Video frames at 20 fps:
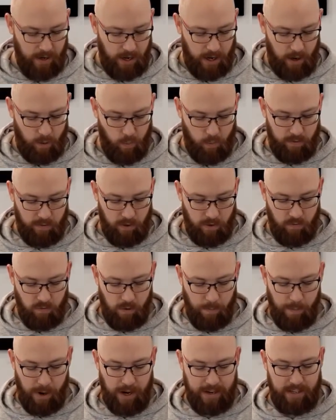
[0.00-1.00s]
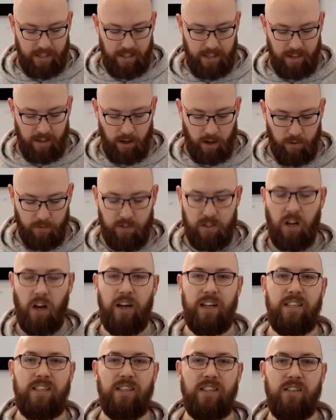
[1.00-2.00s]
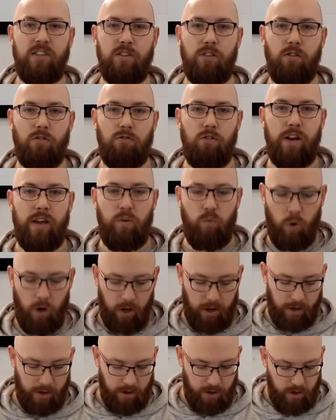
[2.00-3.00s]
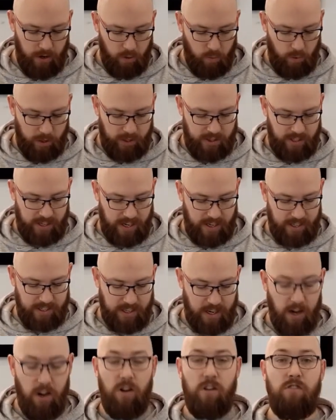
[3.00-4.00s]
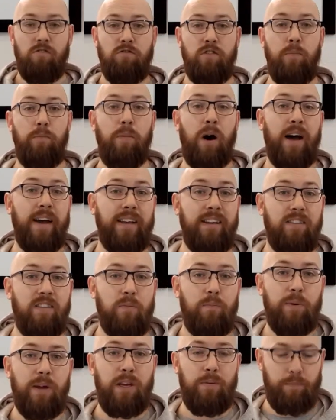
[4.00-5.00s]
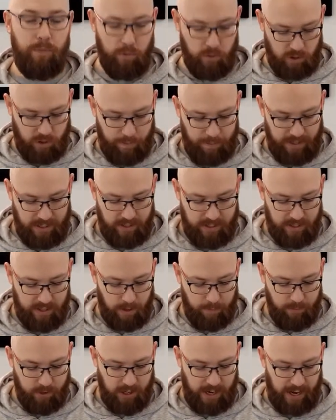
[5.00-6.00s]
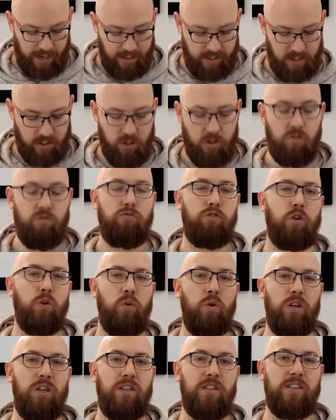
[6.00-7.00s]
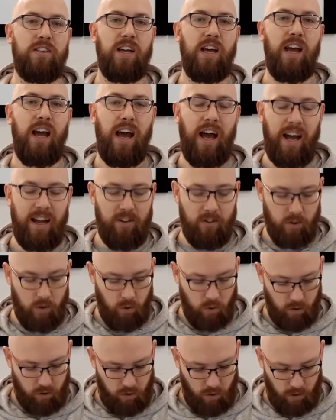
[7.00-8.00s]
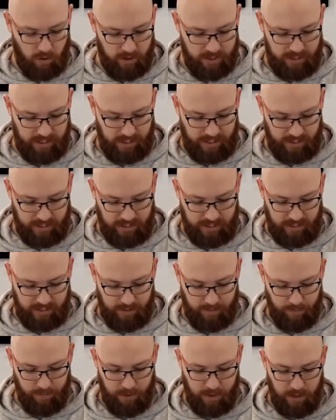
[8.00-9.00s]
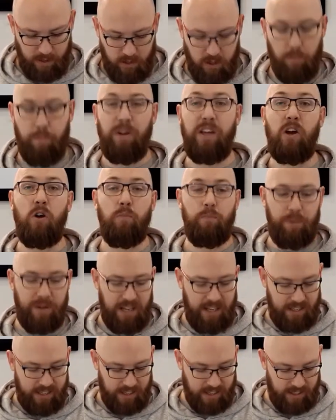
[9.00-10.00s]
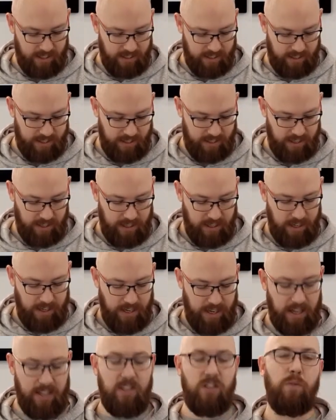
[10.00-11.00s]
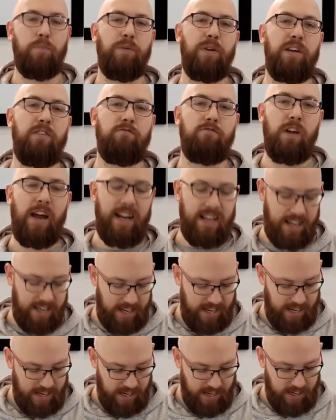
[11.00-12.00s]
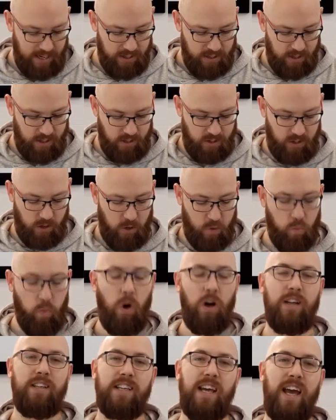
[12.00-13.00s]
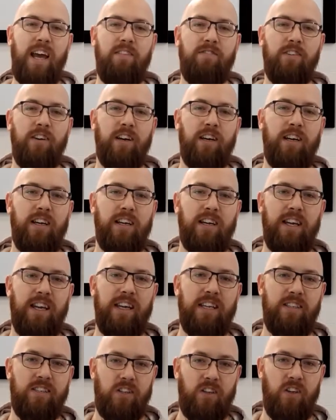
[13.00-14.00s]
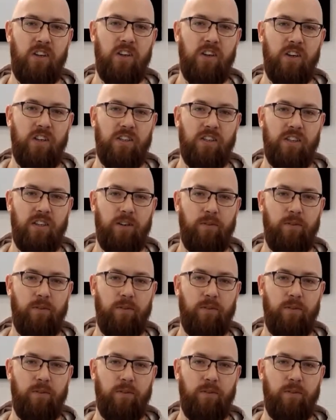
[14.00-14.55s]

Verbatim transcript: uh, we were reminded of Titus 3.1, which says, Remind the people to be subject to rulers and authorities, to be obedient, and to be ready to do whatever is good.